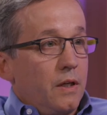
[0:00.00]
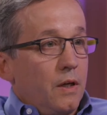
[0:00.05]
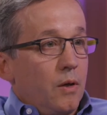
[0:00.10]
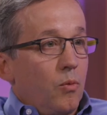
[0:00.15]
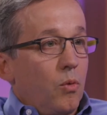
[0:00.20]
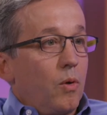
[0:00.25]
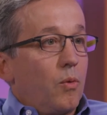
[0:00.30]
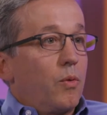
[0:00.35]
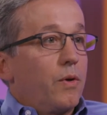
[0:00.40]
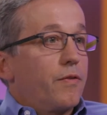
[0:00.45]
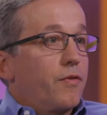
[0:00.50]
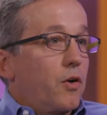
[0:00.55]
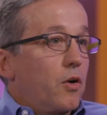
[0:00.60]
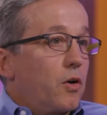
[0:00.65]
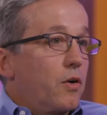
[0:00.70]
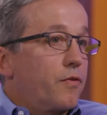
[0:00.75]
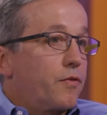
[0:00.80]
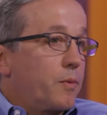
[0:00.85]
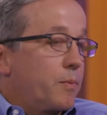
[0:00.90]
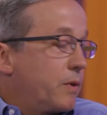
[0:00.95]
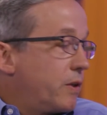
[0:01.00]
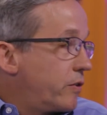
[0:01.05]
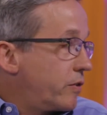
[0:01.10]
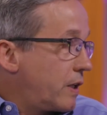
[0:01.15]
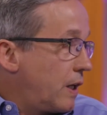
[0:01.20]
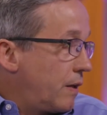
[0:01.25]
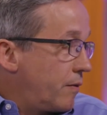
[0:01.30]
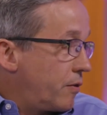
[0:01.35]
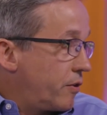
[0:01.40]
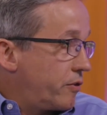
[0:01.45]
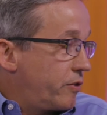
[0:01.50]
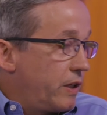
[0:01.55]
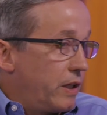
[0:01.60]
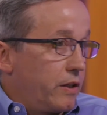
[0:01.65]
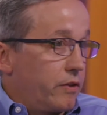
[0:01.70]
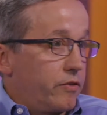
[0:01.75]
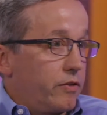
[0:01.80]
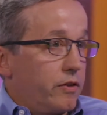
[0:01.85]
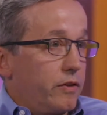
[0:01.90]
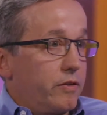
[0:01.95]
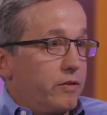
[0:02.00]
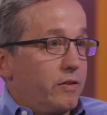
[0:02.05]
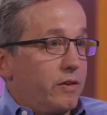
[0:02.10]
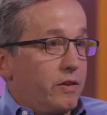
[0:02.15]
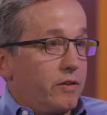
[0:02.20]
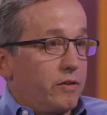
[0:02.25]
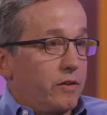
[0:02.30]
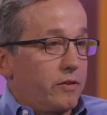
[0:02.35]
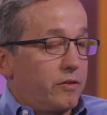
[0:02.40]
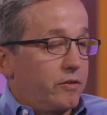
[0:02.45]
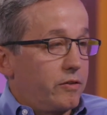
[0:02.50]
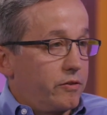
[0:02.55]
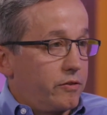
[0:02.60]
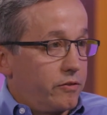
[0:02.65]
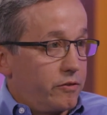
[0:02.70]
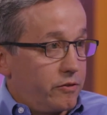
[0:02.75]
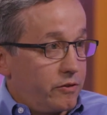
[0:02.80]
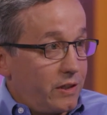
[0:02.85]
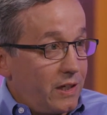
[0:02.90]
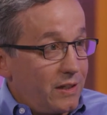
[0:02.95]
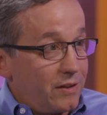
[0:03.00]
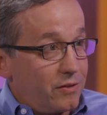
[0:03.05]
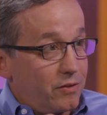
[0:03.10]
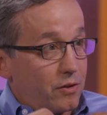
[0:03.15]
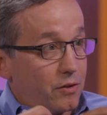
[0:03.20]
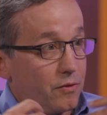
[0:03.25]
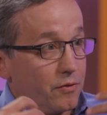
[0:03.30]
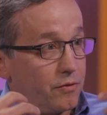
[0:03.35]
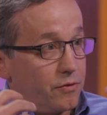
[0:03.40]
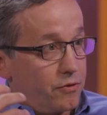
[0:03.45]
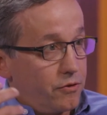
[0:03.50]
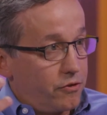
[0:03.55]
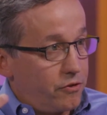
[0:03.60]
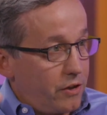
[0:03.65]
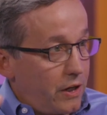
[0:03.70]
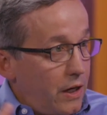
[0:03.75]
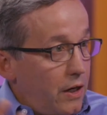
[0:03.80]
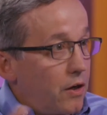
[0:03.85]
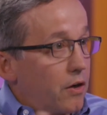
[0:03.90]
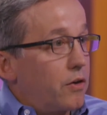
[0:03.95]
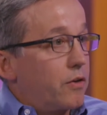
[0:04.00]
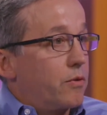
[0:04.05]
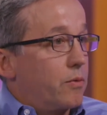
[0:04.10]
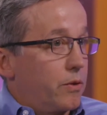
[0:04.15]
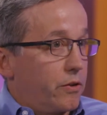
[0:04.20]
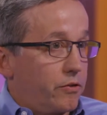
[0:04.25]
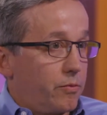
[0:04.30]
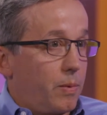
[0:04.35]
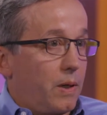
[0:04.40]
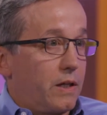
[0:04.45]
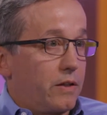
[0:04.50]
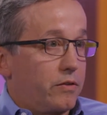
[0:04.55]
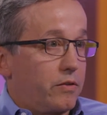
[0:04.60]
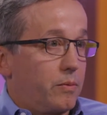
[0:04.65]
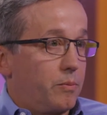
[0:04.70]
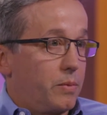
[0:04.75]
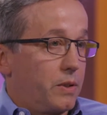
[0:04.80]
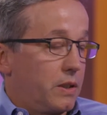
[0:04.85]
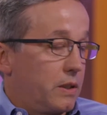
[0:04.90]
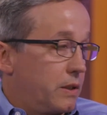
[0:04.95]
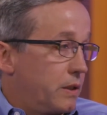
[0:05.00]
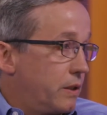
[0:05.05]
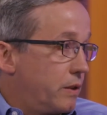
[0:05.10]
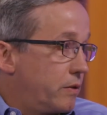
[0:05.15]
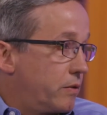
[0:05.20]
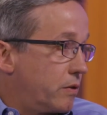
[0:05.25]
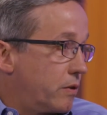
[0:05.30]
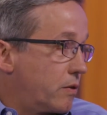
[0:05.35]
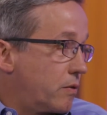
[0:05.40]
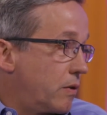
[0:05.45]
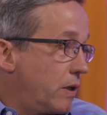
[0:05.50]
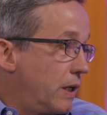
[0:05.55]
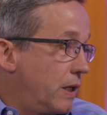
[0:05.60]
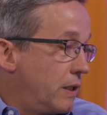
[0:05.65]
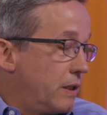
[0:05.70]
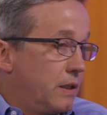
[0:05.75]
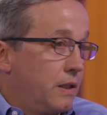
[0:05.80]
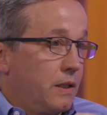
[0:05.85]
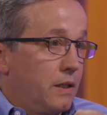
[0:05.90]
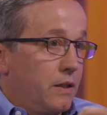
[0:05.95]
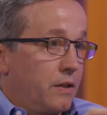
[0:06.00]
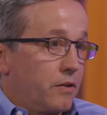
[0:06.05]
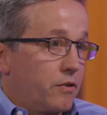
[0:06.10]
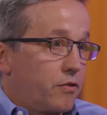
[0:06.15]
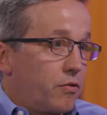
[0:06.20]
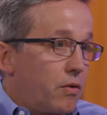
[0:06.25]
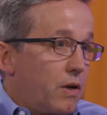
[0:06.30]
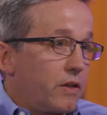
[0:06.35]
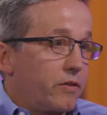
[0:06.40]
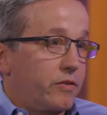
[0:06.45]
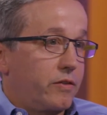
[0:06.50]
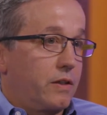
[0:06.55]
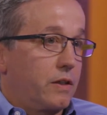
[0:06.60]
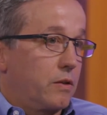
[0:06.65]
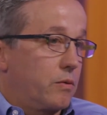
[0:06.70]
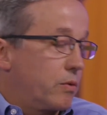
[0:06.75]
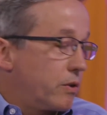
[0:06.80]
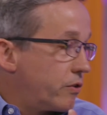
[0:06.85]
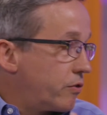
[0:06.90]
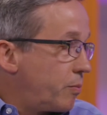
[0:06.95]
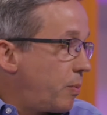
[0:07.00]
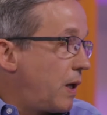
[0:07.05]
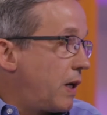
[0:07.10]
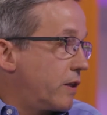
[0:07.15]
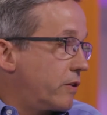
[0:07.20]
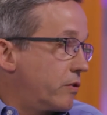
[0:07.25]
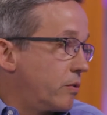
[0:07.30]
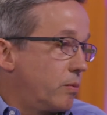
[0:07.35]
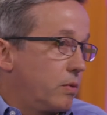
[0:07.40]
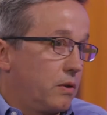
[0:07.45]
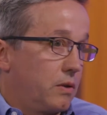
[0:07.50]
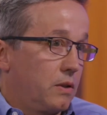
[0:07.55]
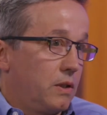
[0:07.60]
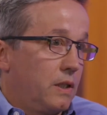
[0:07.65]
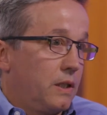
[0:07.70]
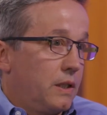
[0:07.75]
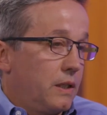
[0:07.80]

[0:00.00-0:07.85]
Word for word: What we've heard from these conversations is a sense of shared responsibility to create trusted, responsible,